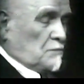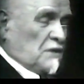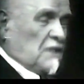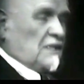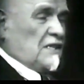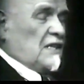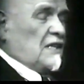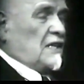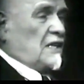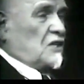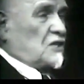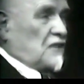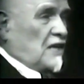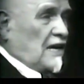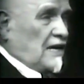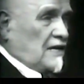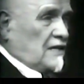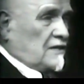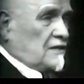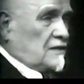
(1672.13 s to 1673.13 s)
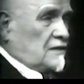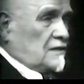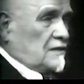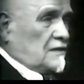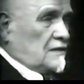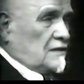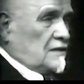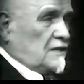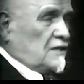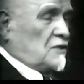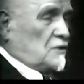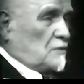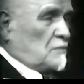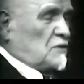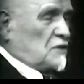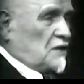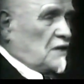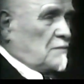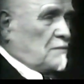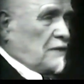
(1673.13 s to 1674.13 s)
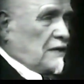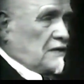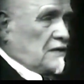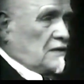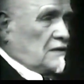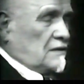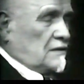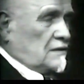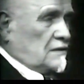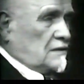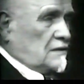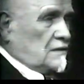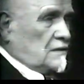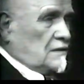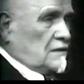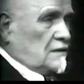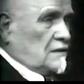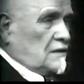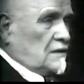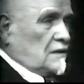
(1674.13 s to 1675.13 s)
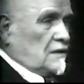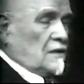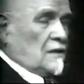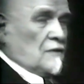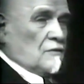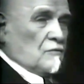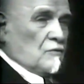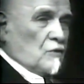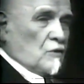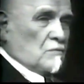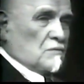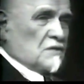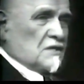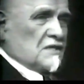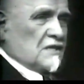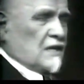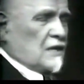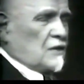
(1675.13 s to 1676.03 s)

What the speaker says: beating a child is something bad. From the